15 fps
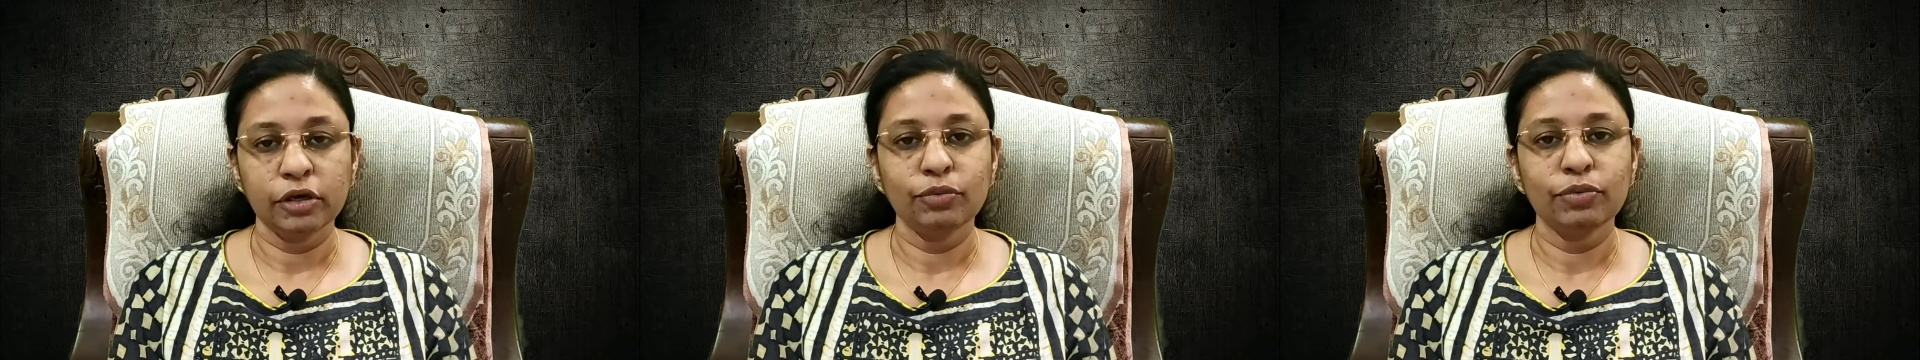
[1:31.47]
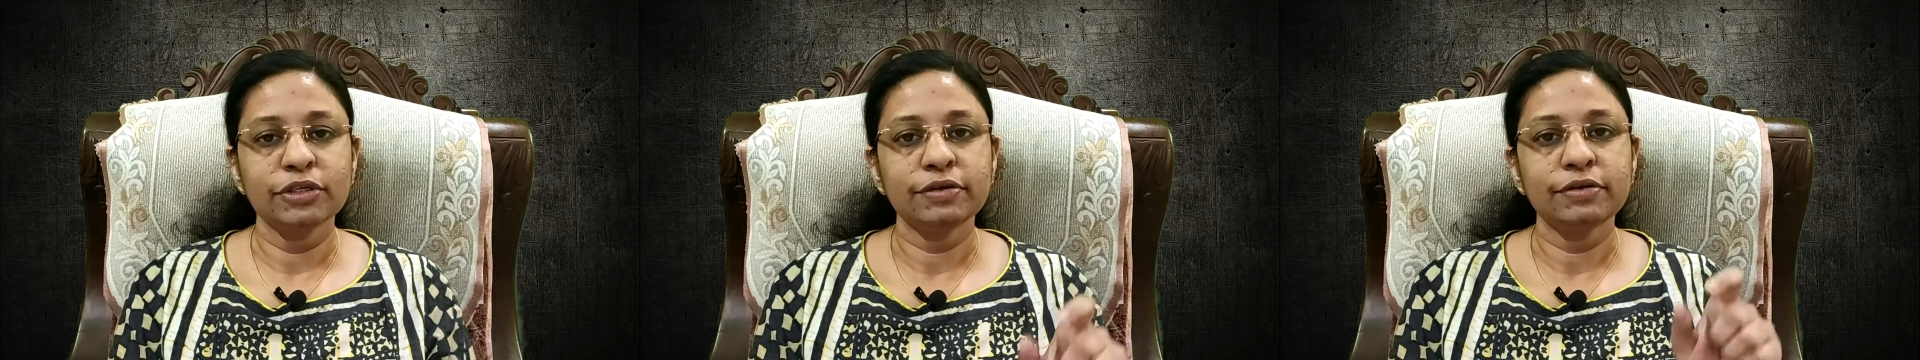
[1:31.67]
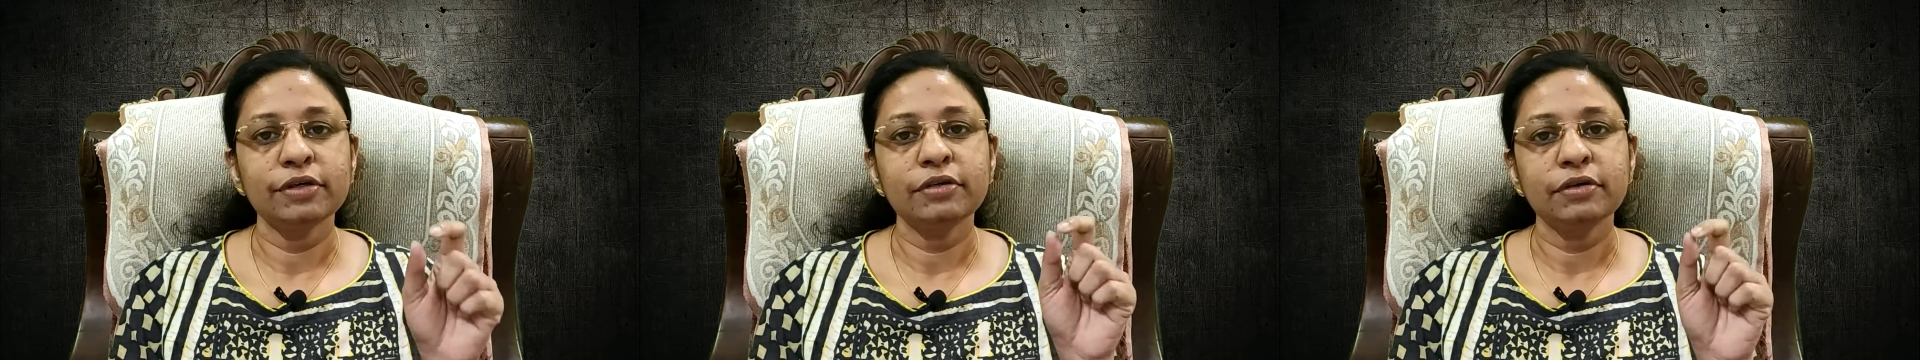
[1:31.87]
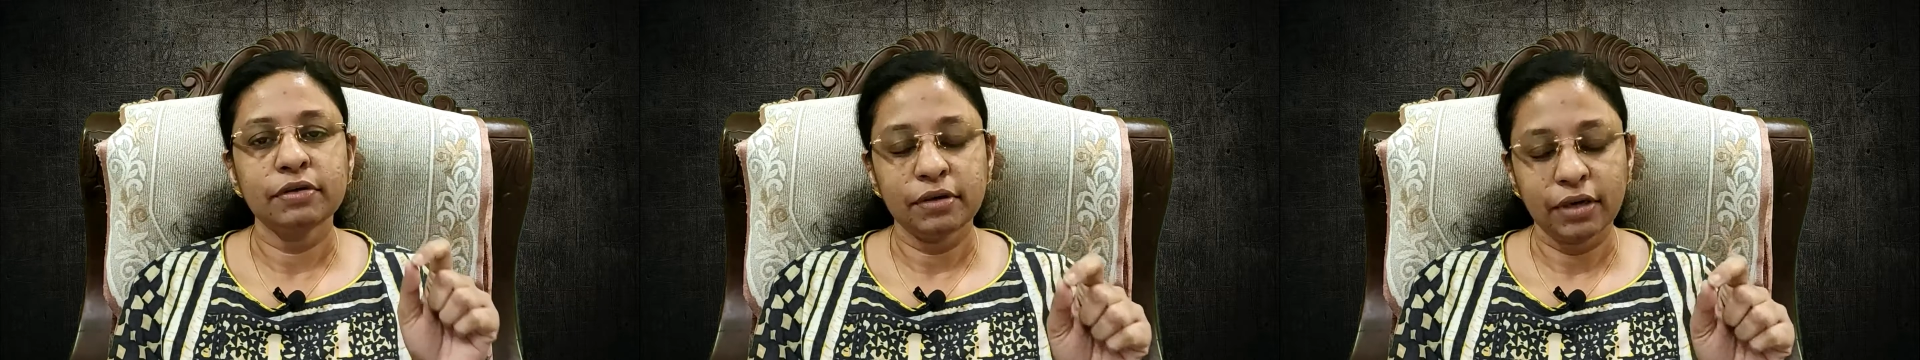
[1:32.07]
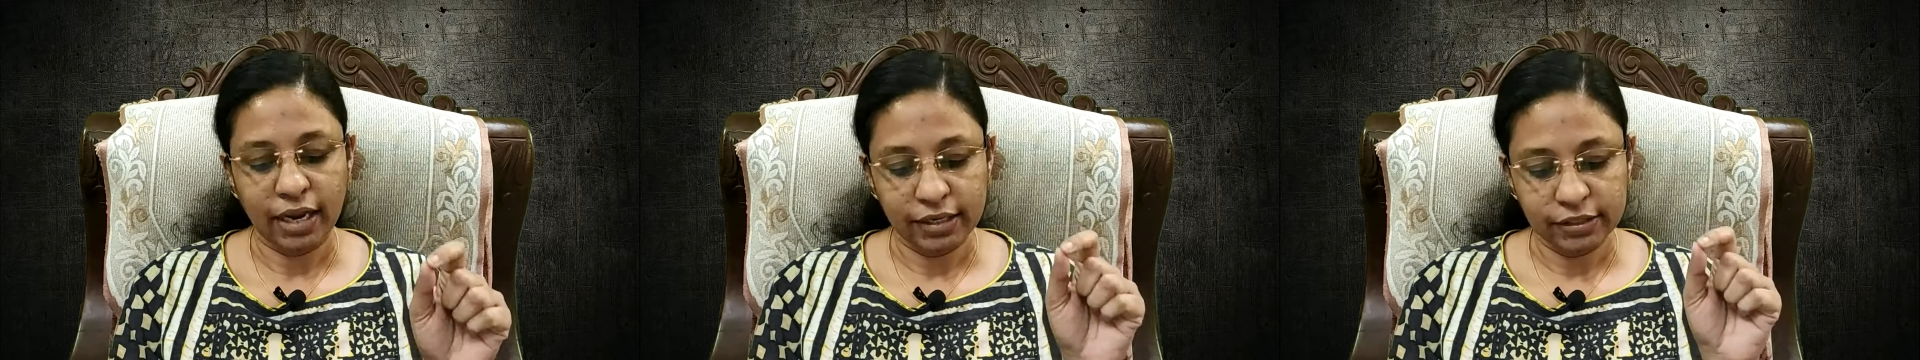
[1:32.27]
It was
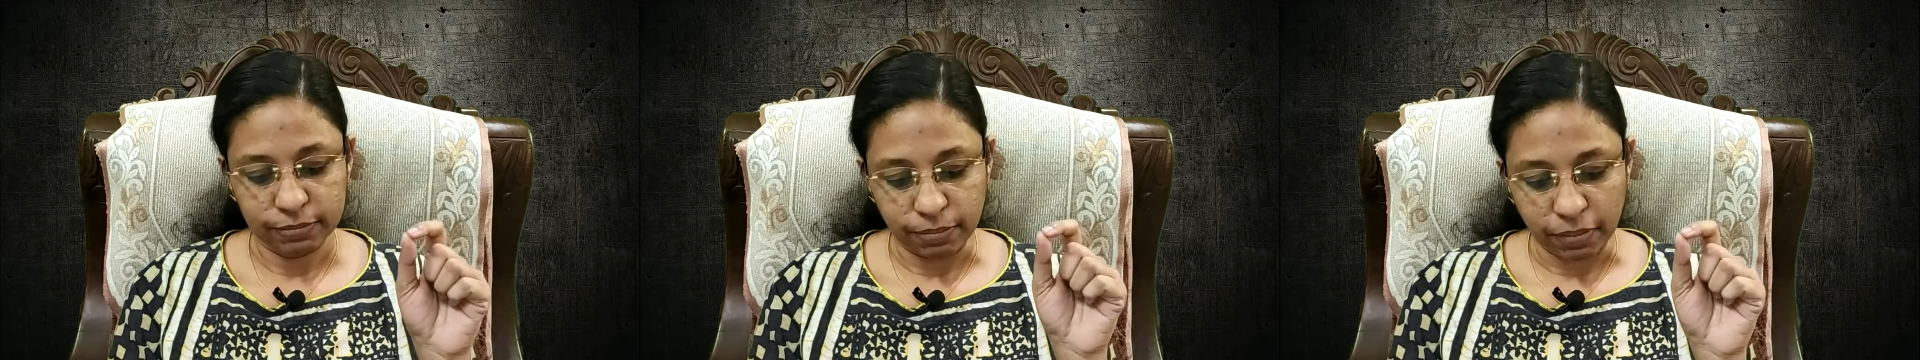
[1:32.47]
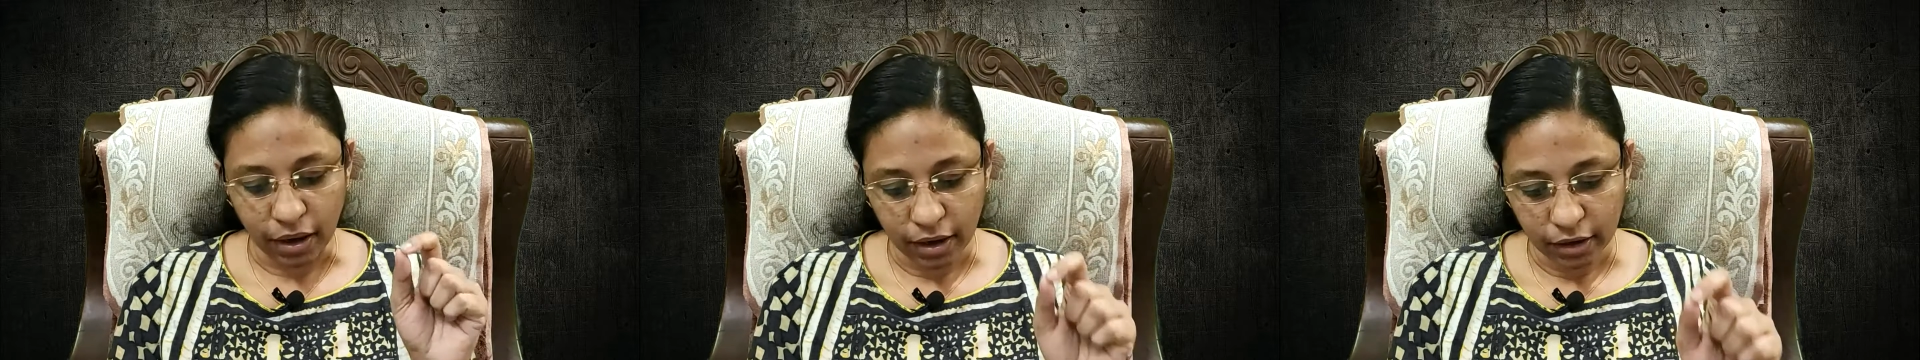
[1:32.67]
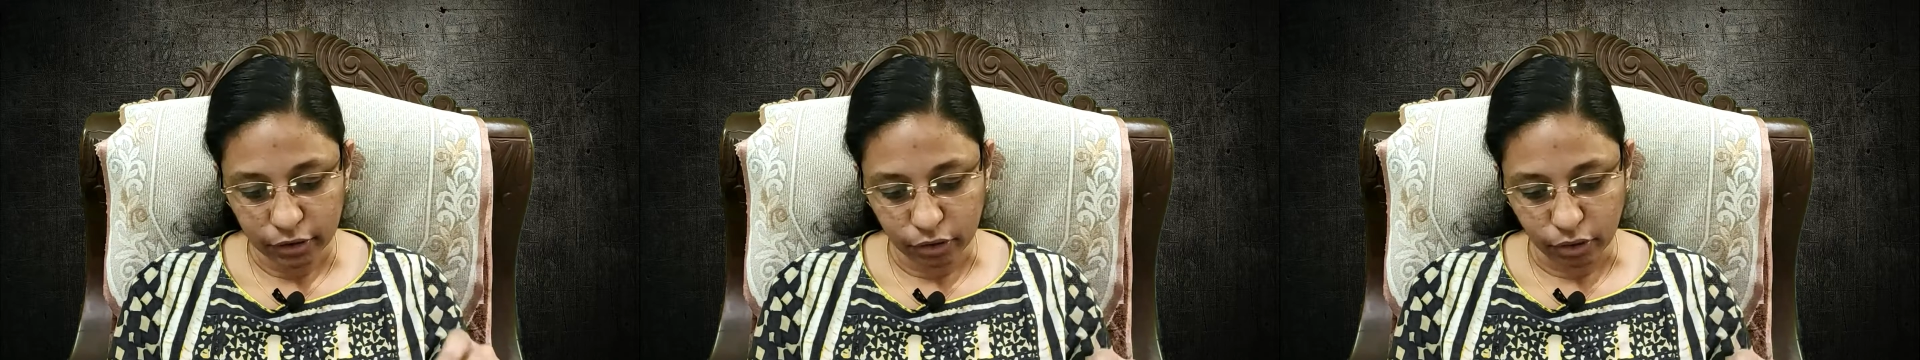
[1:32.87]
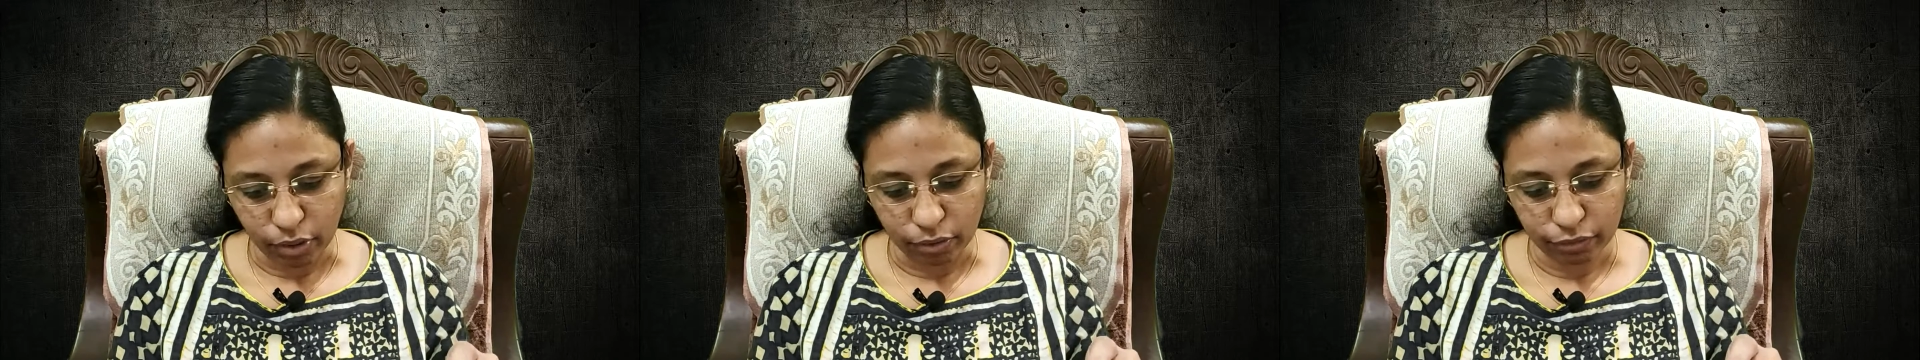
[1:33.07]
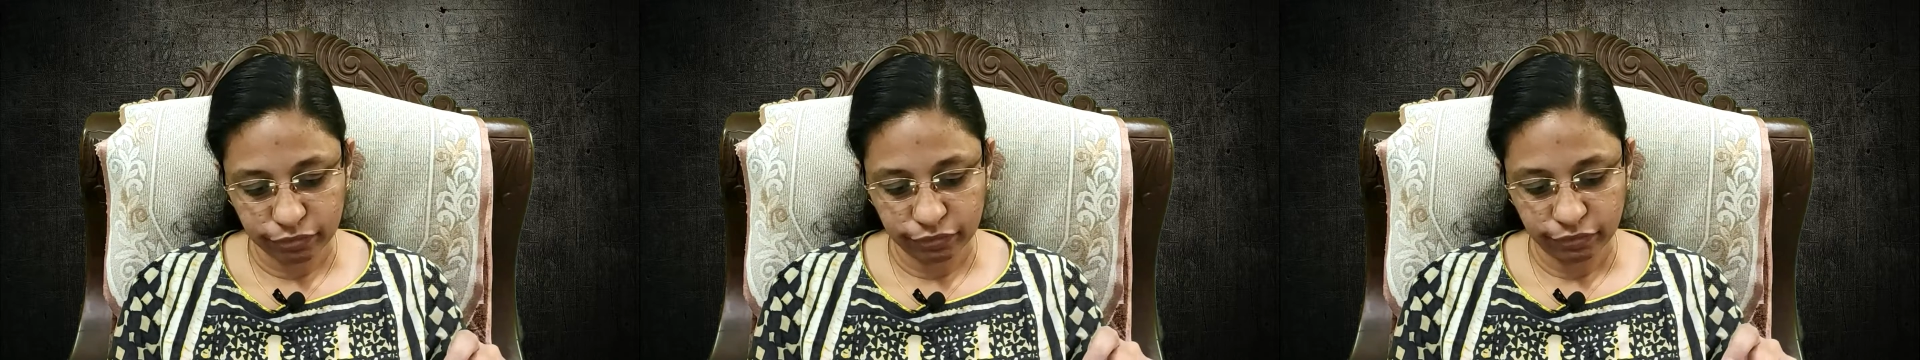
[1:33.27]
written as part
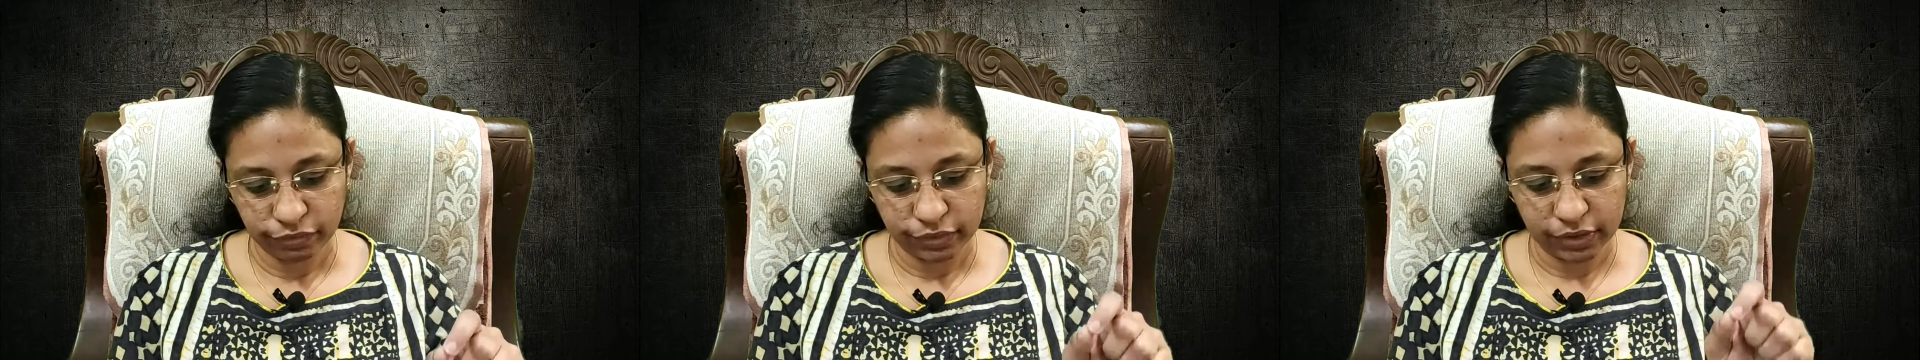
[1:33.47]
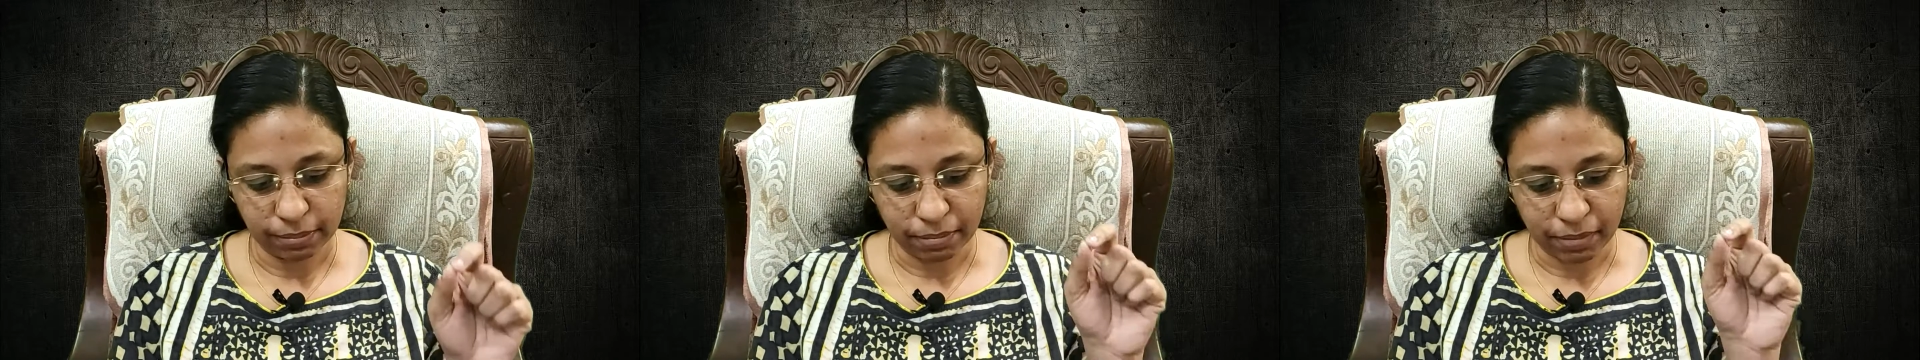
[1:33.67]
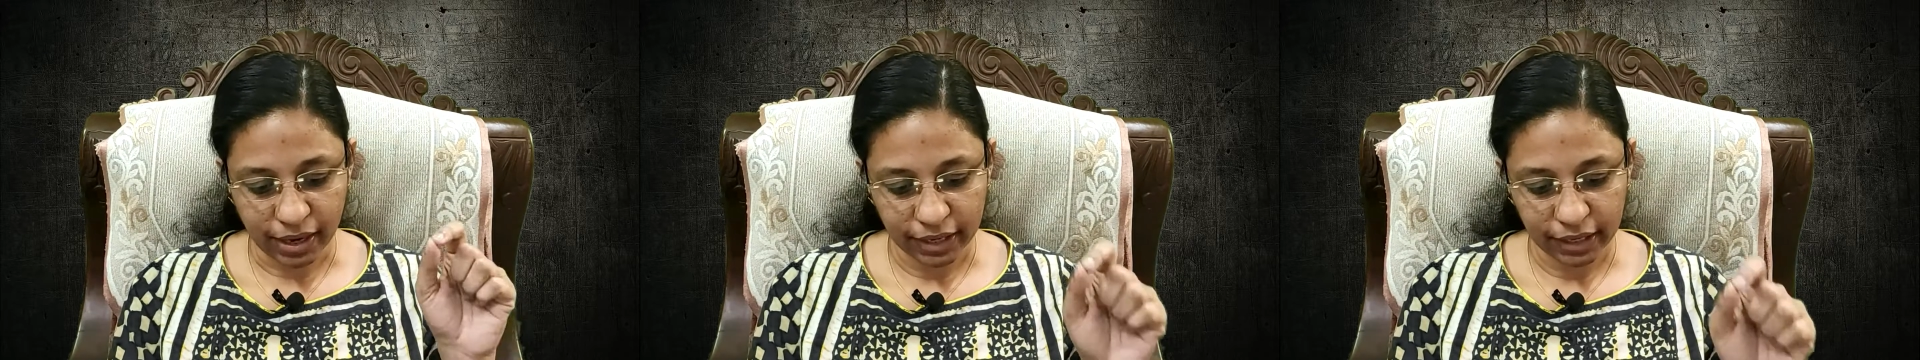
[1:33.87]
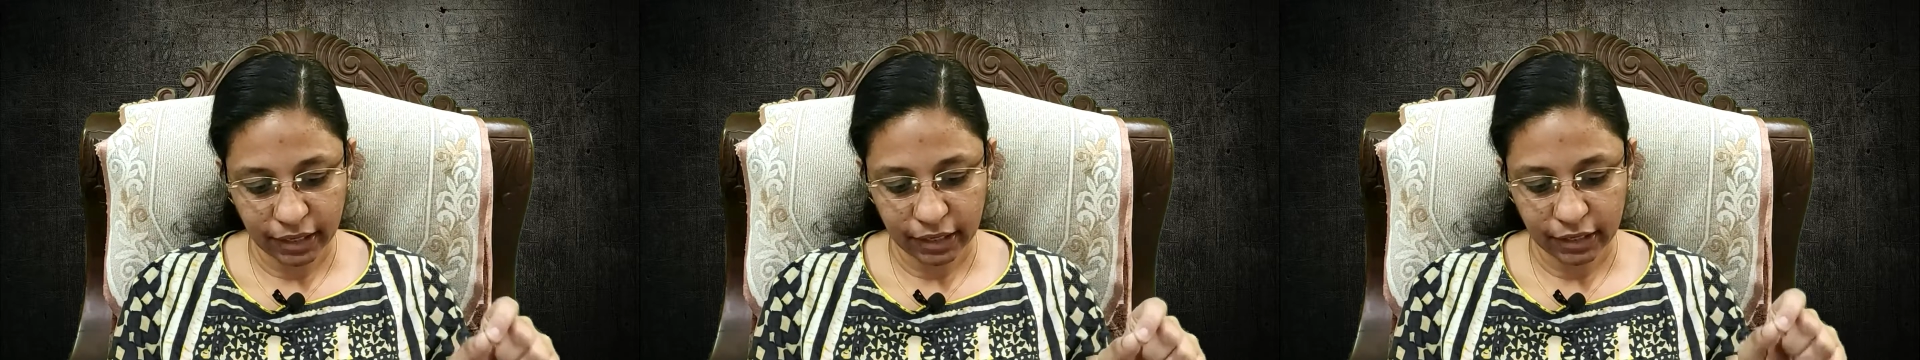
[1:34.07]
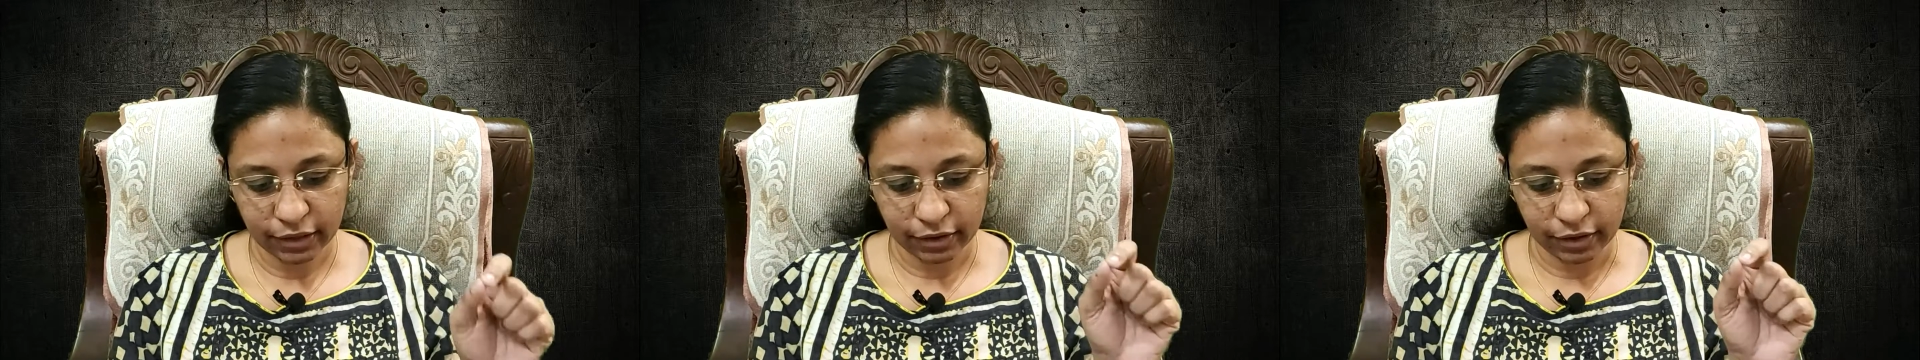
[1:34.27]
of the My